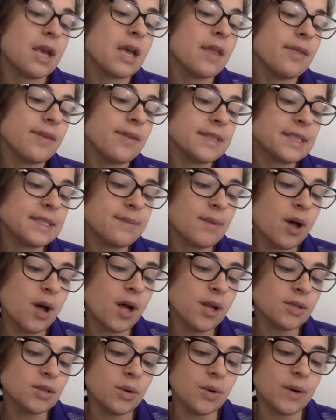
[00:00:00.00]
The
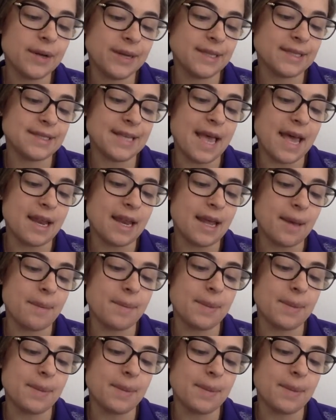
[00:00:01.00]
small toy sat up